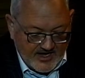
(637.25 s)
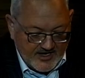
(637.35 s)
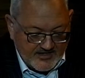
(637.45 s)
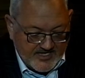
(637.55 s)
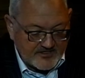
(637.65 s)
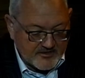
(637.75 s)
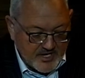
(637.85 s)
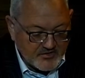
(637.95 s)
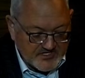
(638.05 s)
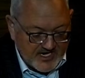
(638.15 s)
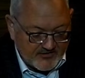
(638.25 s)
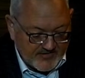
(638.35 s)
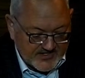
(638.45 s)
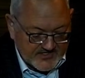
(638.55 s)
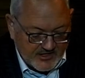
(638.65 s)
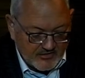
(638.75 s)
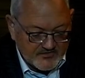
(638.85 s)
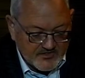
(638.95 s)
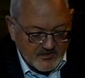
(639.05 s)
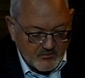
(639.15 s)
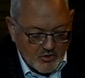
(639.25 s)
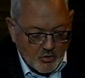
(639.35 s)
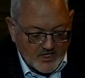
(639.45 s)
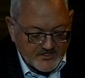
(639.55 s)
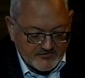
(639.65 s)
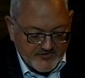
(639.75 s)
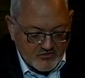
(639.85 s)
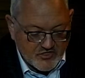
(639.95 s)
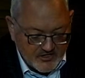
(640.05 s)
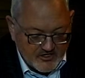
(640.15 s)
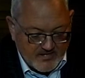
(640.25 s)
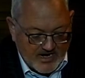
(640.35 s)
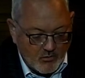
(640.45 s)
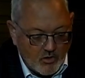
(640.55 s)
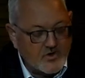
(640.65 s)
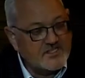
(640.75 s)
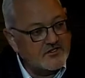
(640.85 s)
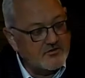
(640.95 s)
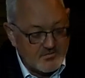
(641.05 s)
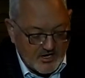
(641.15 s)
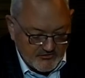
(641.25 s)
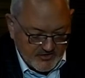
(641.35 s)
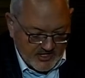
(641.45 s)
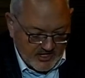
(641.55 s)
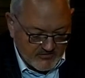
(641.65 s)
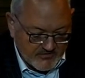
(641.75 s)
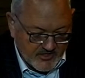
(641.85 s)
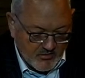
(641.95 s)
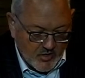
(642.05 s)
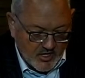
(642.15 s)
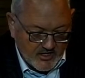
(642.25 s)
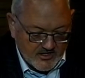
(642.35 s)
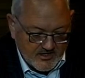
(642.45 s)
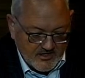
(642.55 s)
and get the most out of ourselves, and we all want to feel good about what we do, both at home and at work.